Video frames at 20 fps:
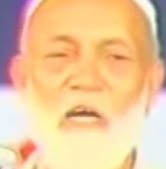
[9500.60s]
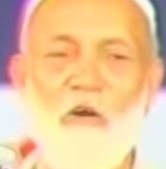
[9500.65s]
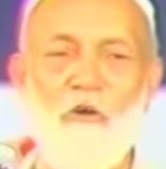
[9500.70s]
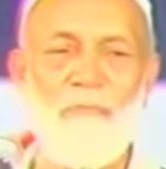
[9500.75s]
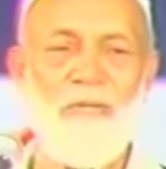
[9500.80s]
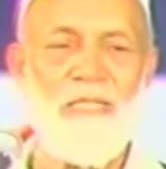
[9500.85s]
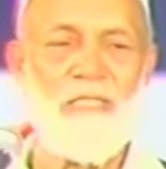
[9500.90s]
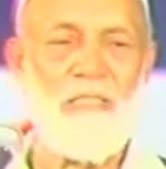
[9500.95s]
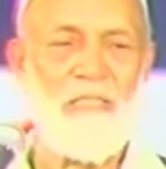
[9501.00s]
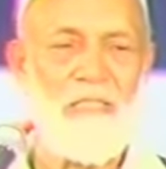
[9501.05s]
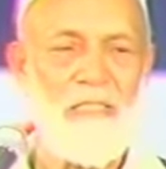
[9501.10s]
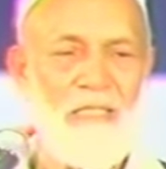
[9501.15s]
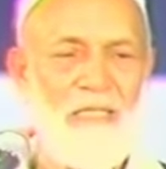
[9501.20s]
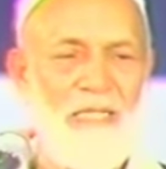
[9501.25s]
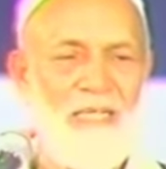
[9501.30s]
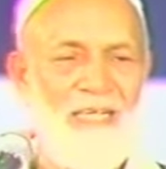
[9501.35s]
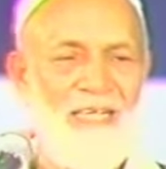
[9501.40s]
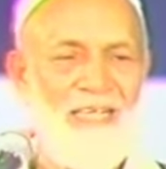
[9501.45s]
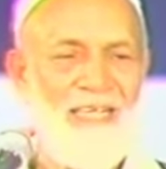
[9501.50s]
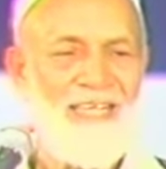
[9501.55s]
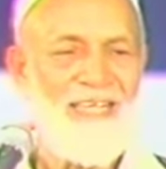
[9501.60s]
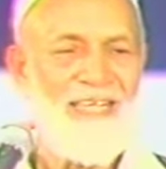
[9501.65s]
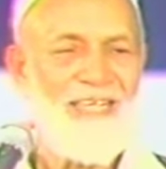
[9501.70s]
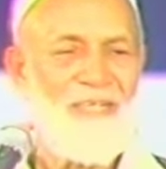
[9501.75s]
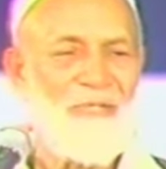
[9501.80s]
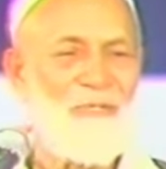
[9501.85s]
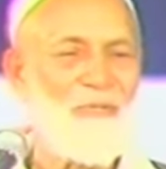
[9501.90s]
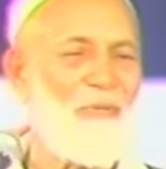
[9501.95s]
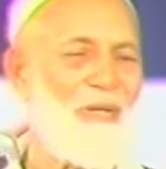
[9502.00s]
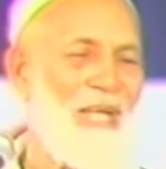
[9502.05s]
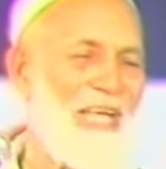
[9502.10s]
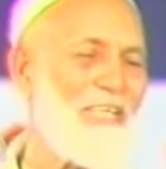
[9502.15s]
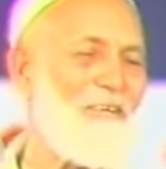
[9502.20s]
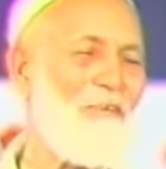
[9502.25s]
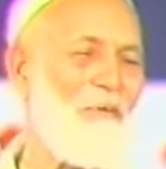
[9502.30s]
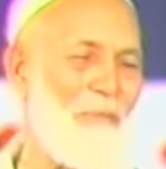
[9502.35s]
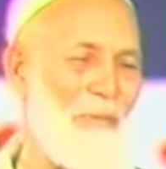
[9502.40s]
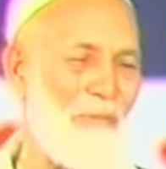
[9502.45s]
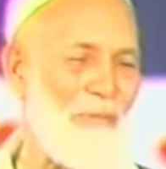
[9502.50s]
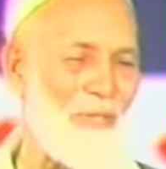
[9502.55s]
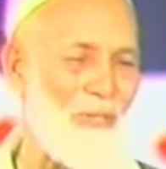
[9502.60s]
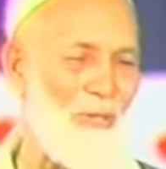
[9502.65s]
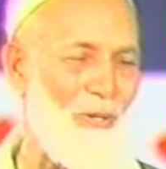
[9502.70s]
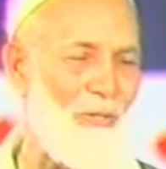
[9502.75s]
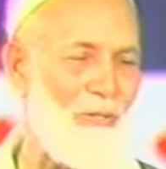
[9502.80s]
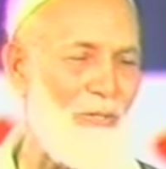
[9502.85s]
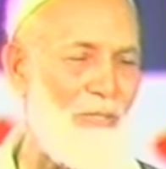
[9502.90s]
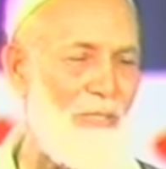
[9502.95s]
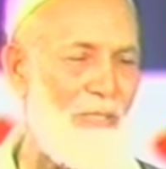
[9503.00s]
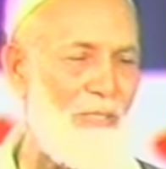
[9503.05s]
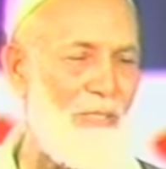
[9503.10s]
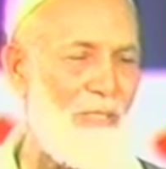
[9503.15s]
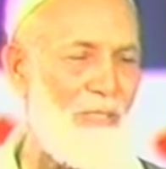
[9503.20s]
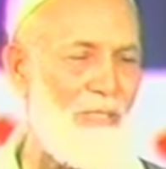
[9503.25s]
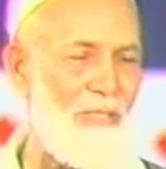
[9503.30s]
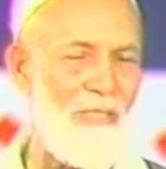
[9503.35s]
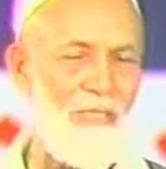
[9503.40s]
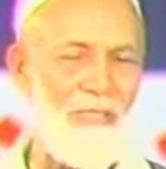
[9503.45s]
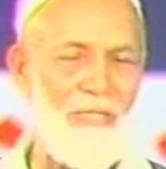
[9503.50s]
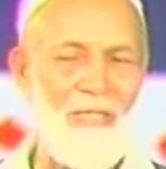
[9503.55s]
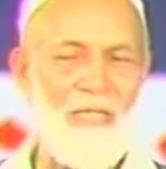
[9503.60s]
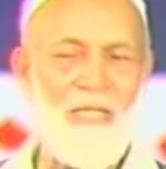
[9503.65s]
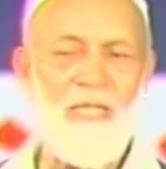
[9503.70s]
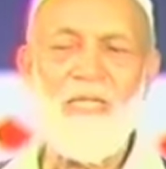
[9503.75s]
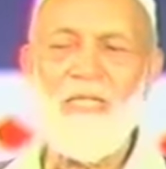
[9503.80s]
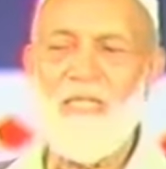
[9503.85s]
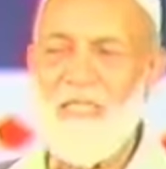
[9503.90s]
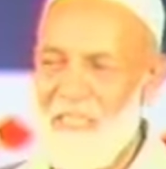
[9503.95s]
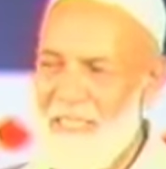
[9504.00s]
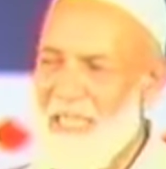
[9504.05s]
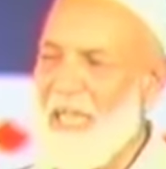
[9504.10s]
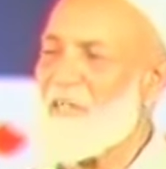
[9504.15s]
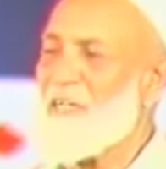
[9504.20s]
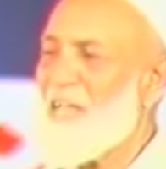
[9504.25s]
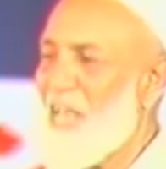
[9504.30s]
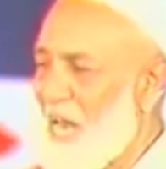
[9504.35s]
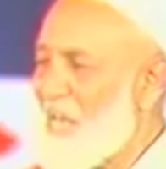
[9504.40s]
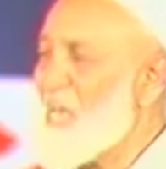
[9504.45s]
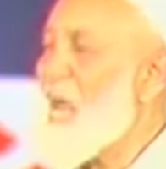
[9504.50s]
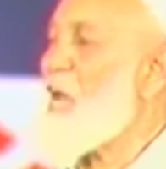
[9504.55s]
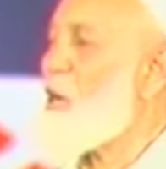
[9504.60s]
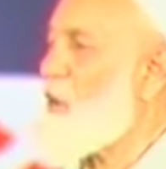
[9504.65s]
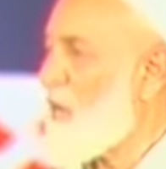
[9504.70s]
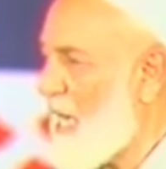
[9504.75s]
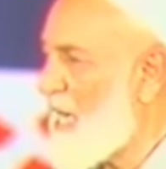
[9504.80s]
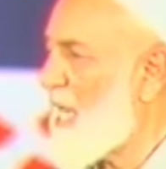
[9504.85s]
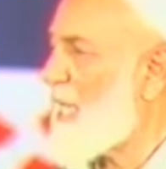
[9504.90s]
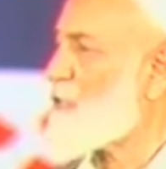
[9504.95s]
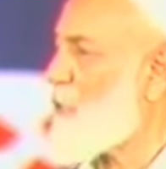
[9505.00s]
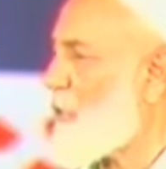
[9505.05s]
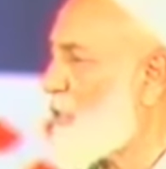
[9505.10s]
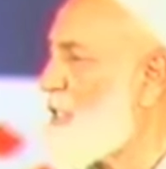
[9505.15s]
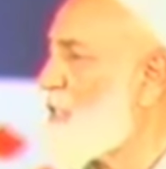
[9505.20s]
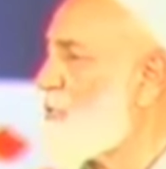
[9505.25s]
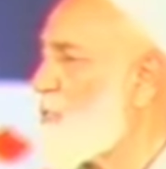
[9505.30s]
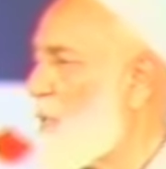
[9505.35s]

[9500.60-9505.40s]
government to let our people go? Is that the dialogue Allah is talking